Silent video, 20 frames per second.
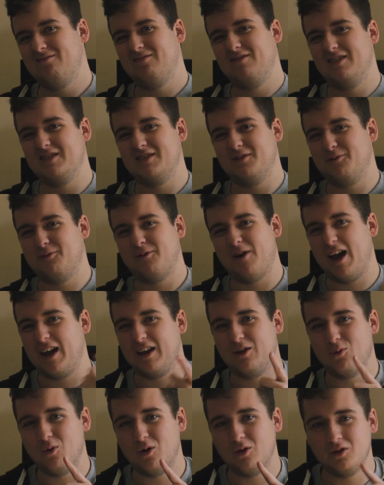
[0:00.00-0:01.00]
It's a
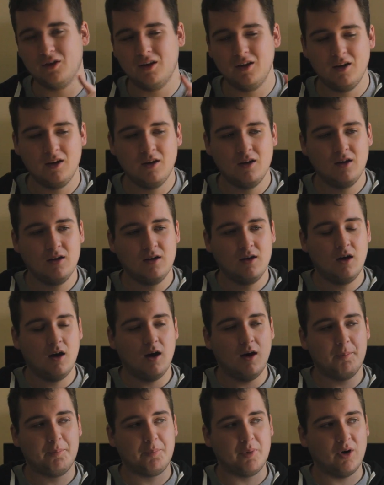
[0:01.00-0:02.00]
fine one.
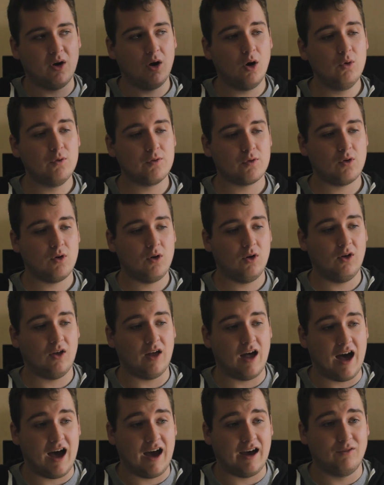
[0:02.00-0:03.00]
But
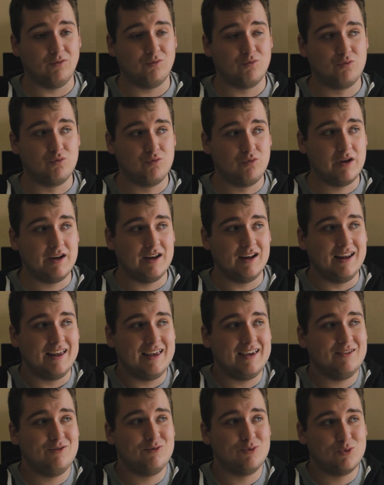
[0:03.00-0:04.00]
overall, I
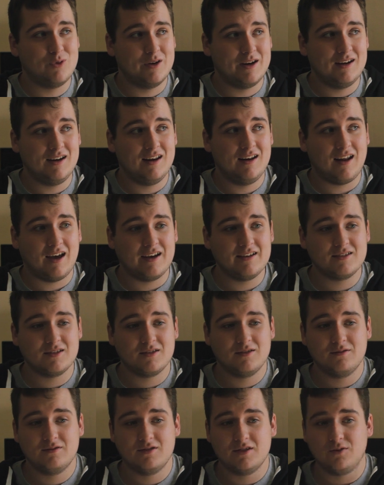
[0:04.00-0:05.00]
really, really liked
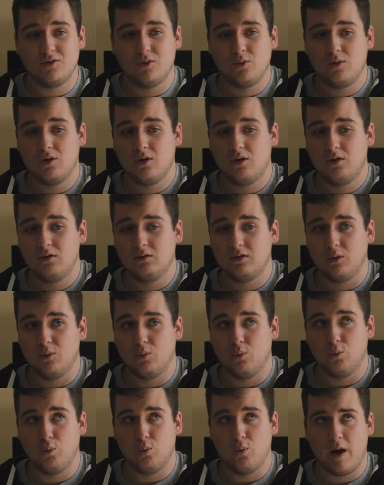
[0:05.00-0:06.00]
Civil War, like
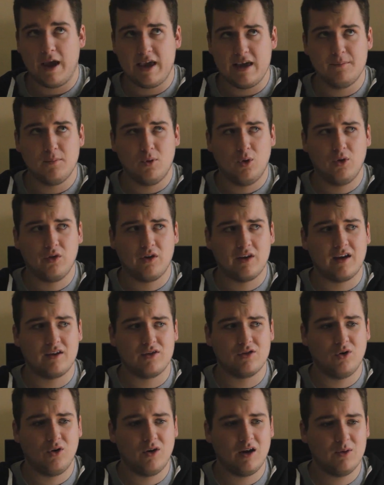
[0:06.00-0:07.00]
way more than I
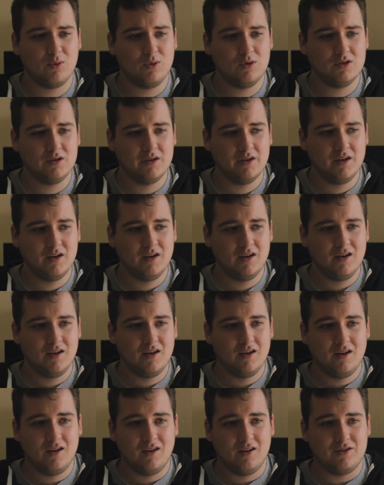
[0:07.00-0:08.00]
thought I would.
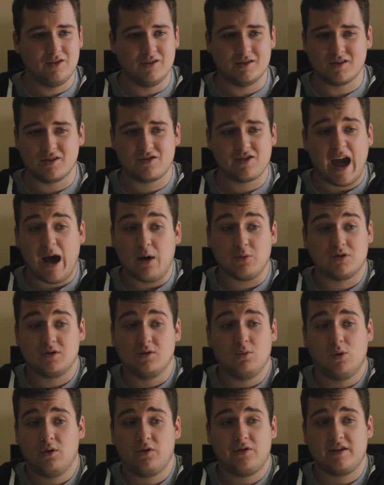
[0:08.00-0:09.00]
There's
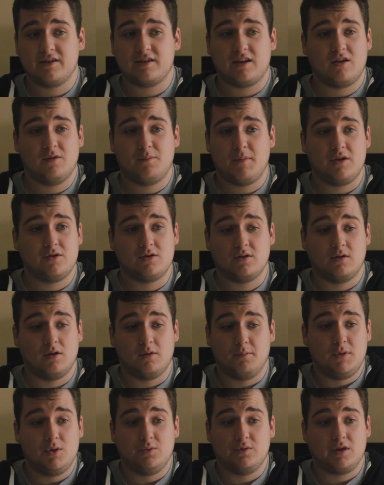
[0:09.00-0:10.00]
1,001 things I could mention, the
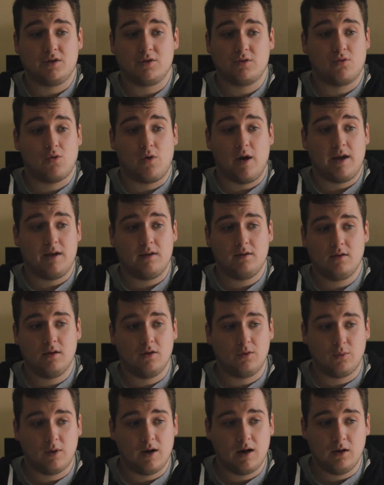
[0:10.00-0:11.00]
music's great
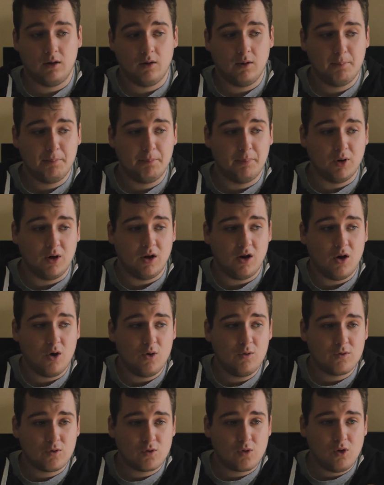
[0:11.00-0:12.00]
as well, but
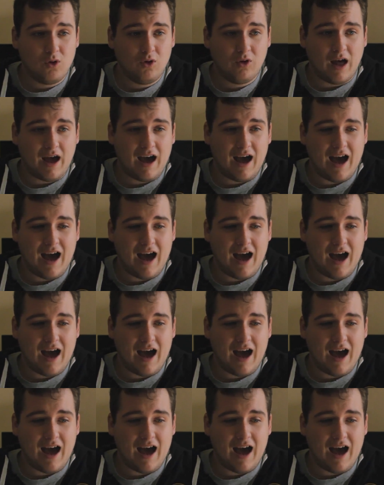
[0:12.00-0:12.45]
overall,